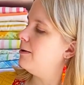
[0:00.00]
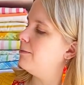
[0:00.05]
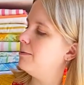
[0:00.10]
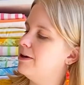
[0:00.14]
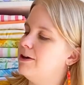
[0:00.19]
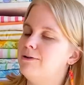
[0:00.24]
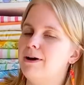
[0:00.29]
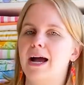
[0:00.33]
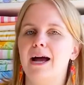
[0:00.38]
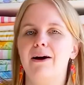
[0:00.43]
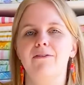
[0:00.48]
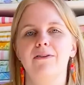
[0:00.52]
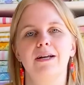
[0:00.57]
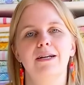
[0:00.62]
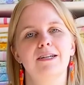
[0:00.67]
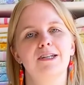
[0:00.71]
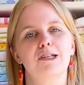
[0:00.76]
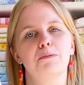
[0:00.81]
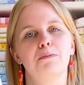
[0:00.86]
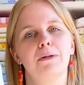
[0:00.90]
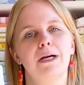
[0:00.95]
when you have it on
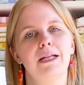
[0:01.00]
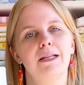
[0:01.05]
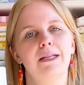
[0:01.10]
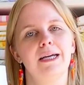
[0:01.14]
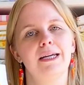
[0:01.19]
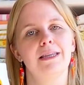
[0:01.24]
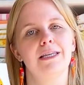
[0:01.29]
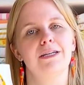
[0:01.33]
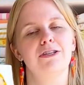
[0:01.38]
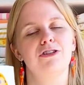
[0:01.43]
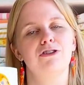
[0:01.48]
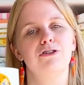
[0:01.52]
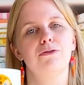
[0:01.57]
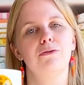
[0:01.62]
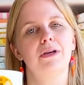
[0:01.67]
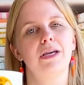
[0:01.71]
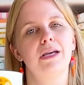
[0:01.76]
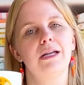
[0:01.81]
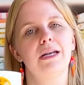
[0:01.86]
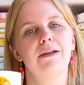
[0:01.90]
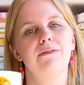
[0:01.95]
display like this, you
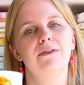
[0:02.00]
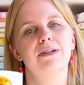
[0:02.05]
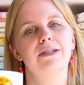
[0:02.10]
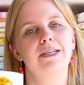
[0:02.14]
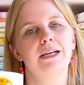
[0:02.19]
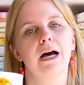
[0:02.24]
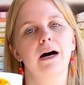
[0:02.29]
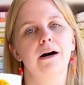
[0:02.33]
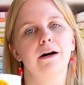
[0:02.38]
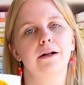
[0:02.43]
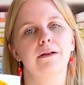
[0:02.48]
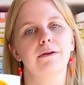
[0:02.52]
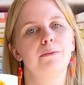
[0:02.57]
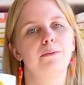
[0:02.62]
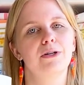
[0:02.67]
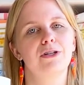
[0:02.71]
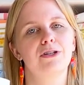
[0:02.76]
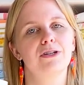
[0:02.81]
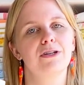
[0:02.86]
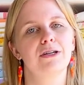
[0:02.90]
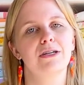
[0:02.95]
can't even tell,
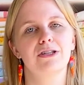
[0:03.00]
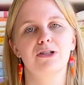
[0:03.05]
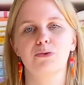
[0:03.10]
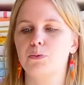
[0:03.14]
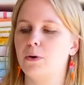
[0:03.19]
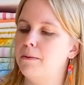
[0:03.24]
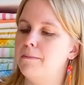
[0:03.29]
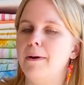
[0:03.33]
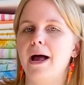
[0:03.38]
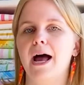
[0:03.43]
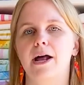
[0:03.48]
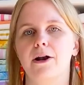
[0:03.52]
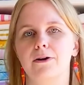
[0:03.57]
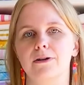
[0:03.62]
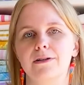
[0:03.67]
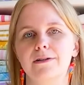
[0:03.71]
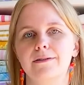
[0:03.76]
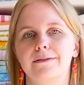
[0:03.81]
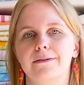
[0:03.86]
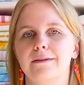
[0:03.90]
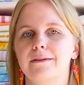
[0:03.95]
which is what
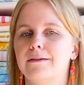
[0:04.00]
matters.